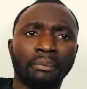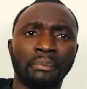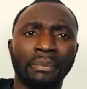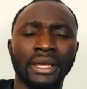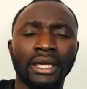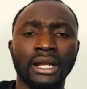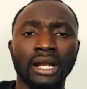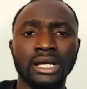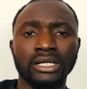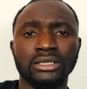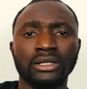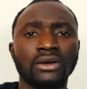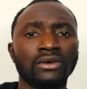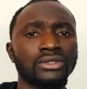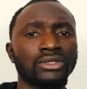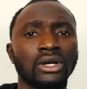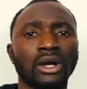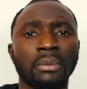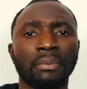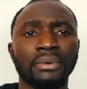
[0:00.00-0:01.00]
Picking
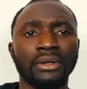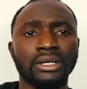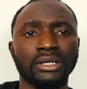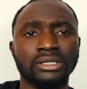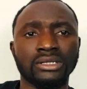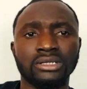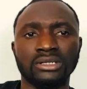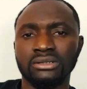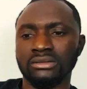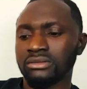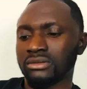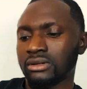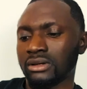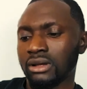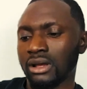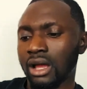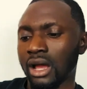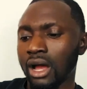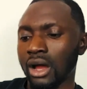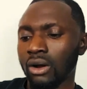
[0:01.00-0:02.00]
ourselves up is
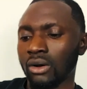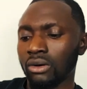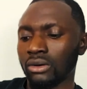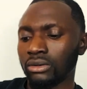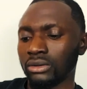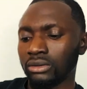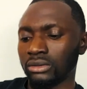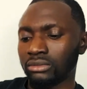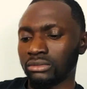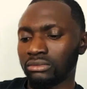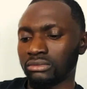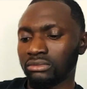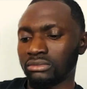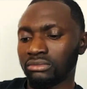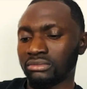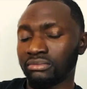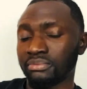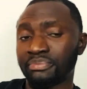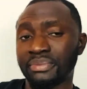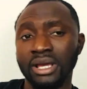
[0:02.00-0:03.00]
our
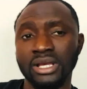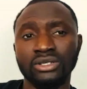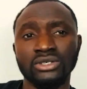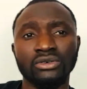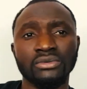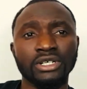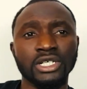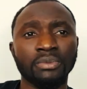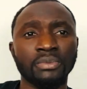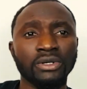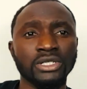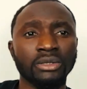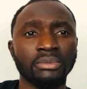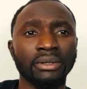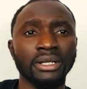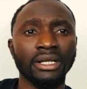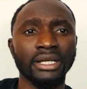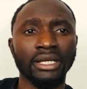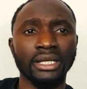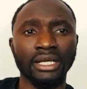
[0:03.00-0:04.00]
personal
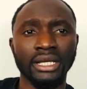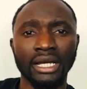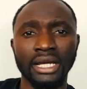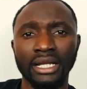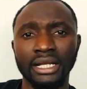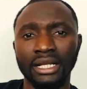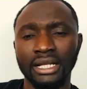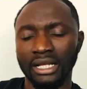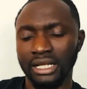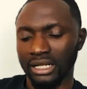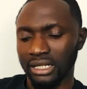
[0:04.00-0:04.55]
responsibility, and